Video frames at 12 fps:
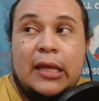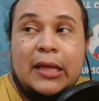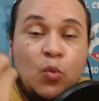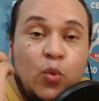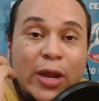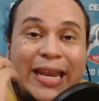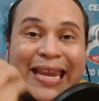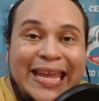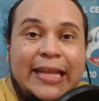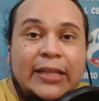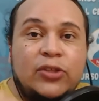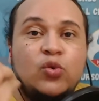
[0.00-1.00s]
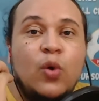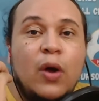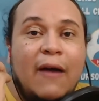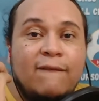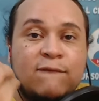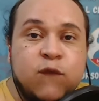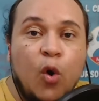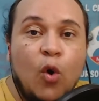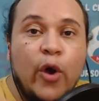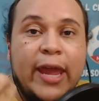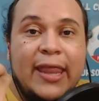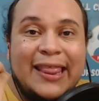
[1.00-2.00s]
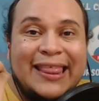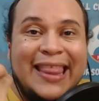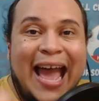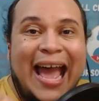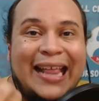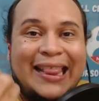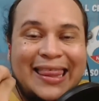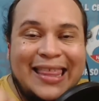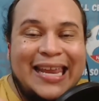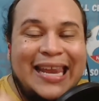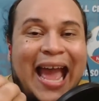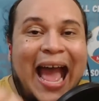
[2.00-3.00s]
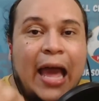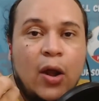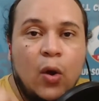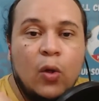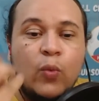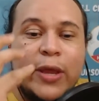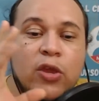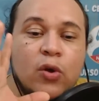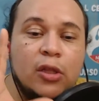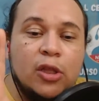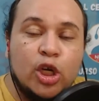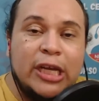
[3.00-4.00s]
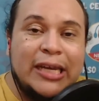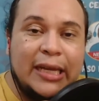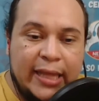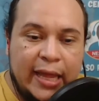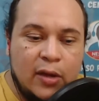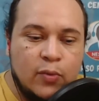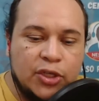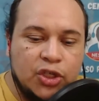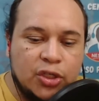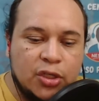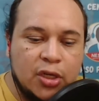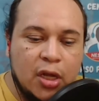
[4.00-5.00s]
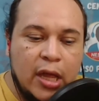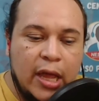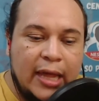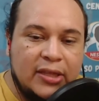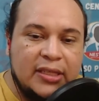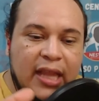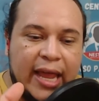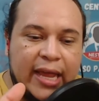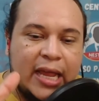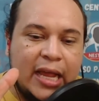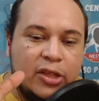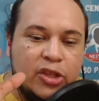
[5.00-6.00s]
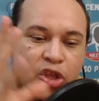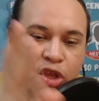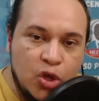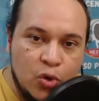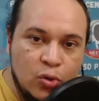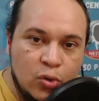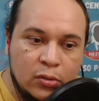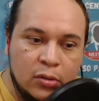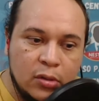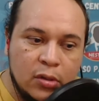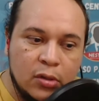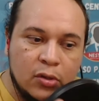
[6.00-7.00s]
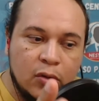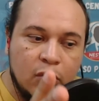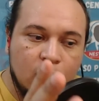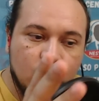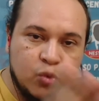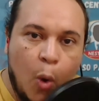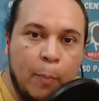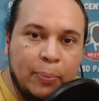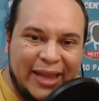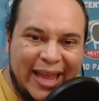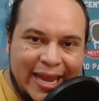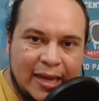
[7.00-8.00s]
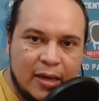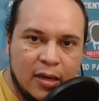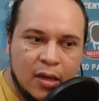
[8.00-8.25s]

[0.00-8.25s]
we need to avoid that thing at all. When you're learning a language, it's like you role playing